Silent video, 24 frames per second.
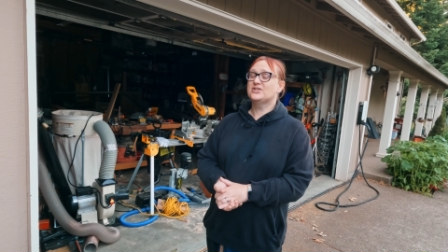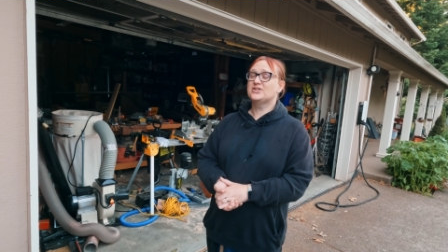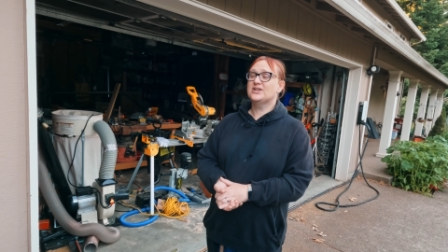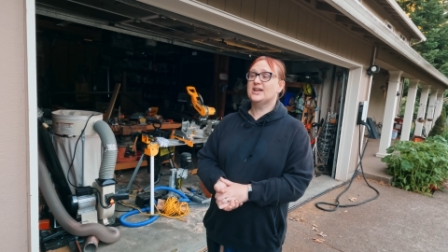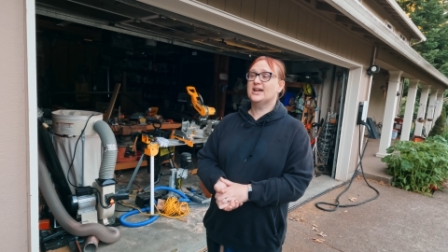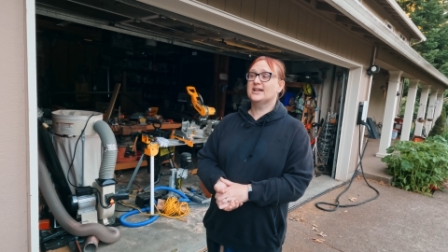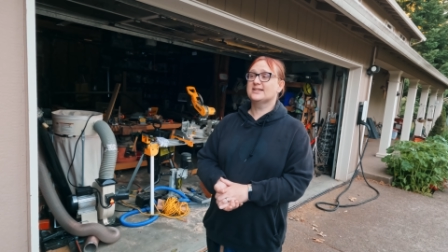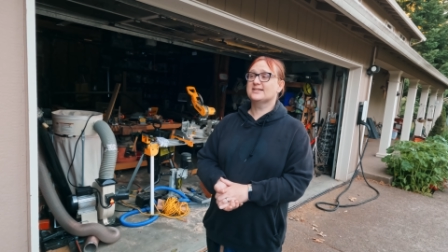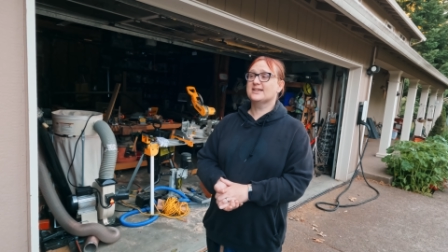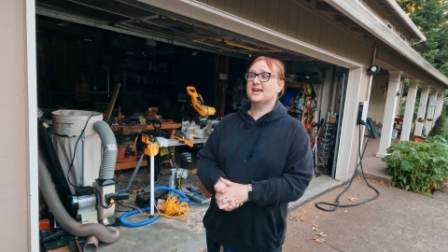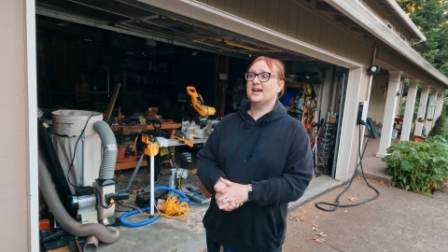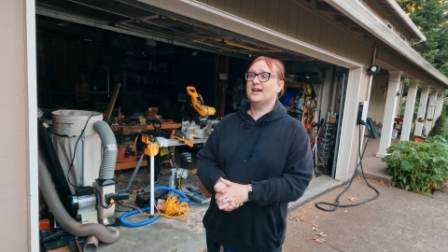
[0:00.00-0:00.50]
She
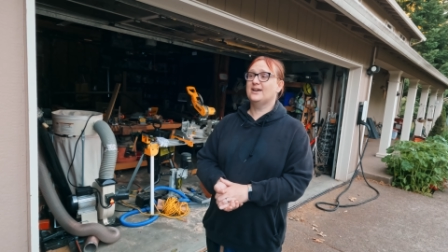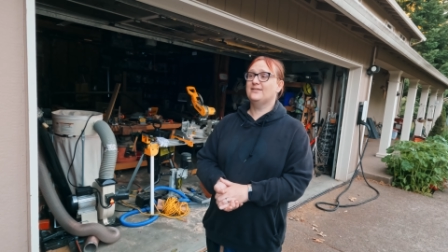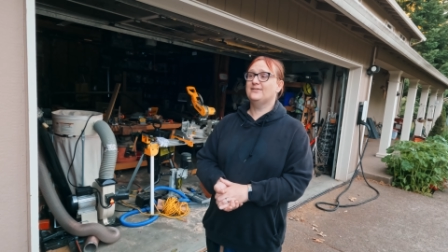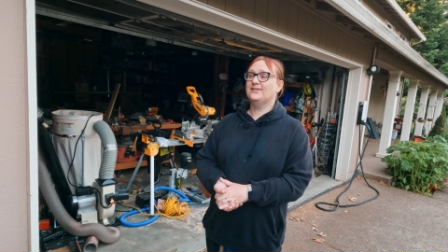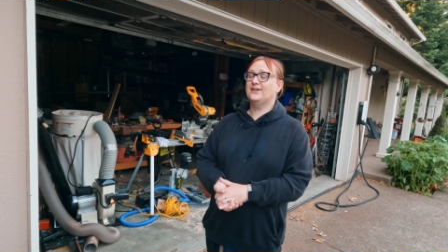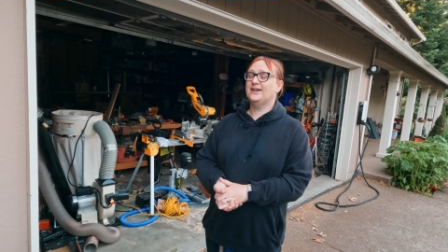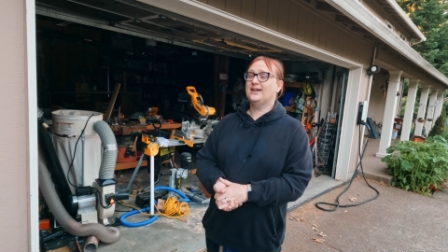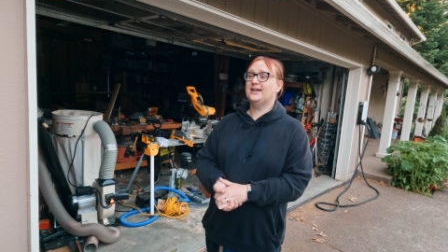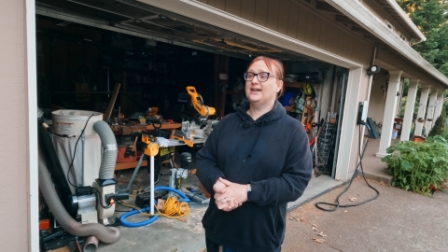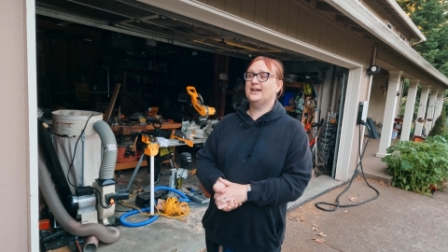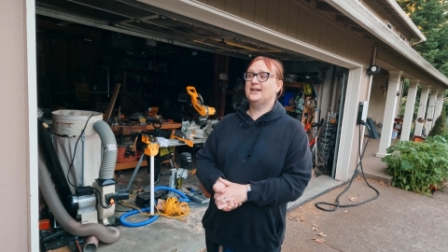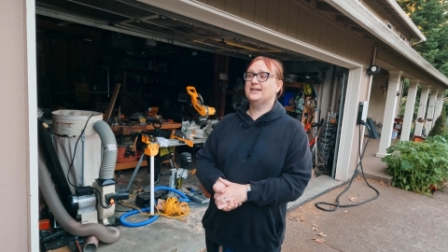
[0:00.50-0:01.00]
had to have
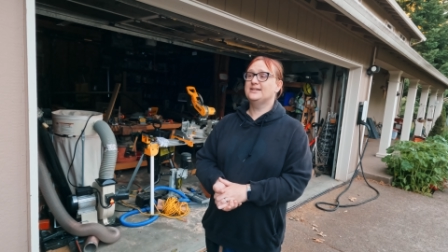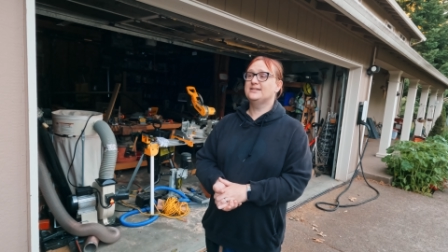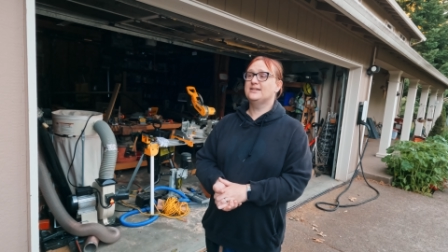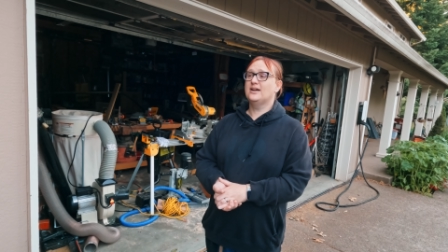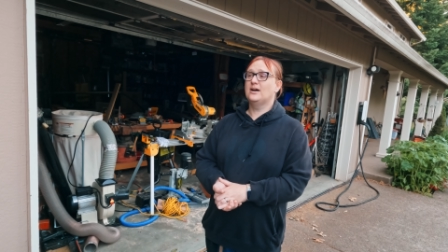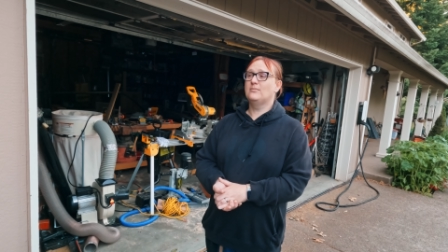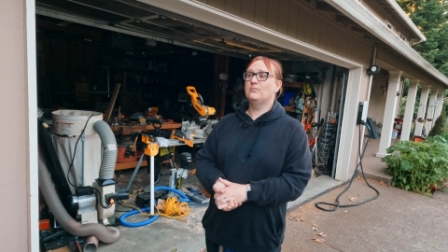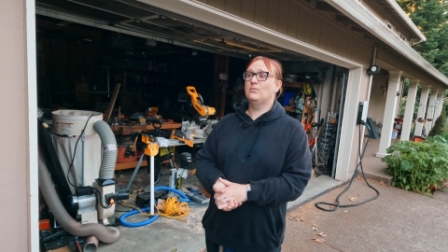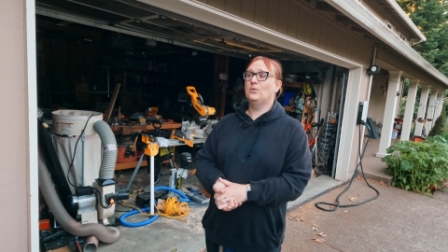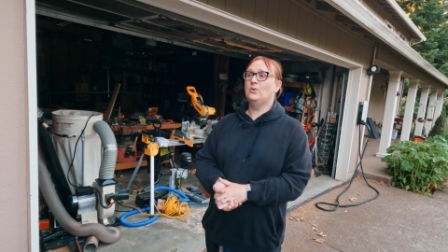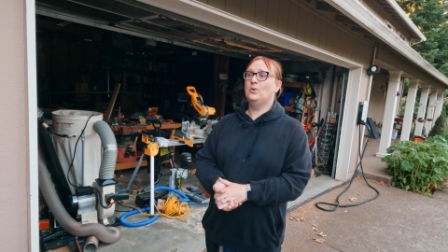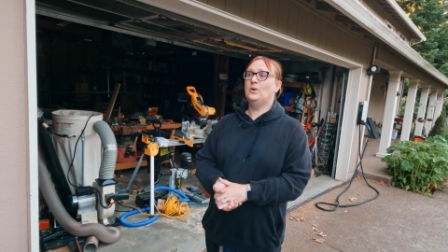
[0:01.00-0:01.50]
a,
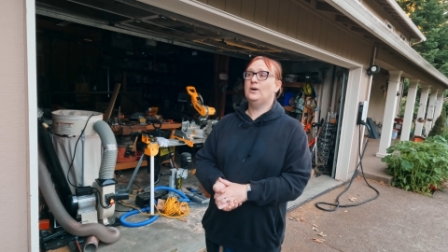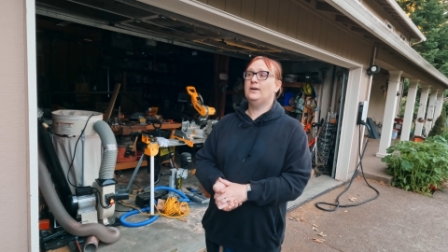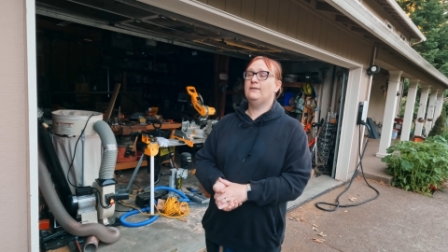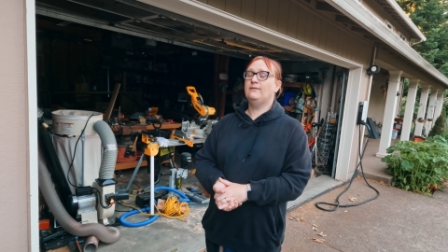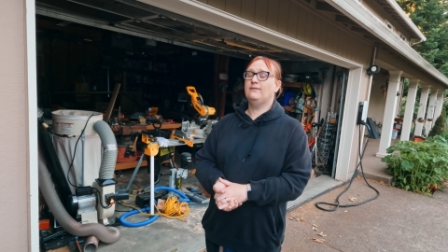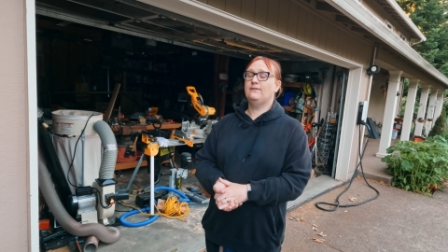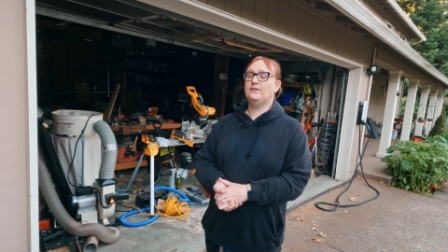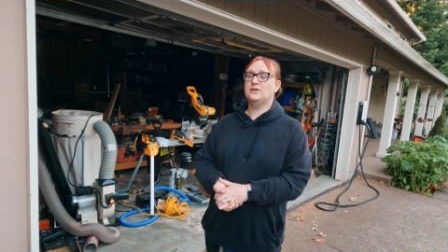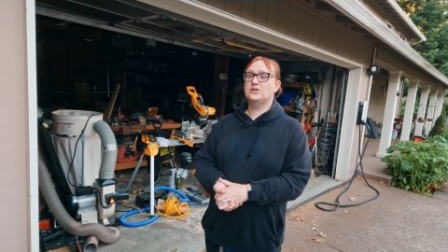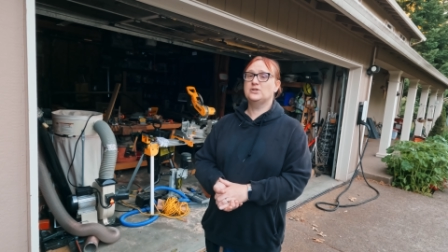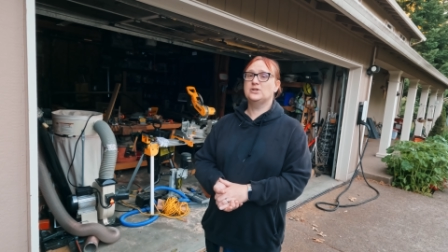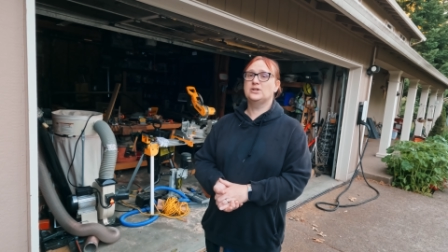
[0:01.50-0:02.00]
a, a more
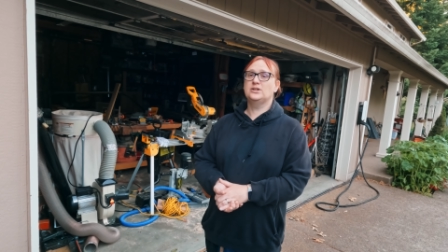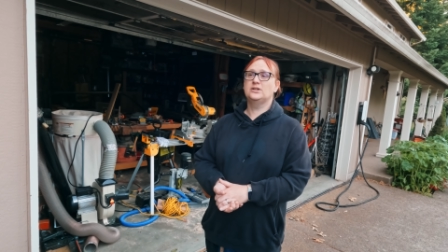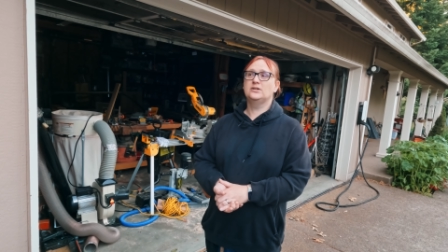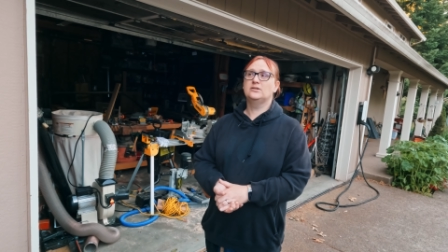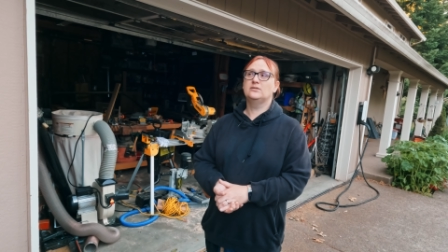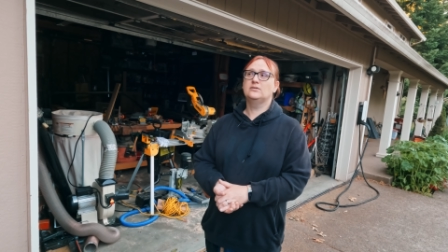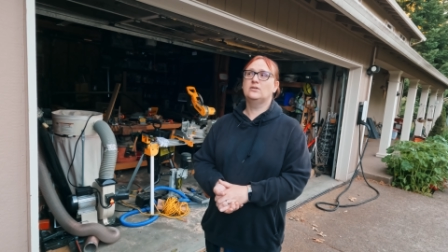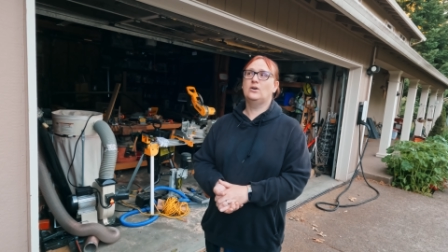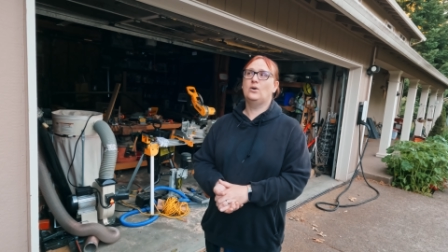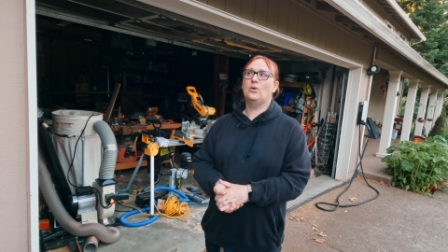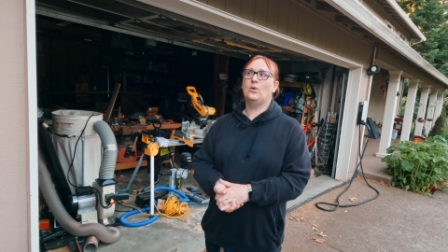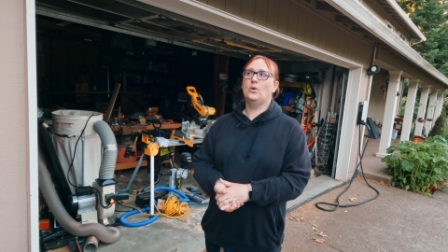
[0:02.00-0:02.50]
efficient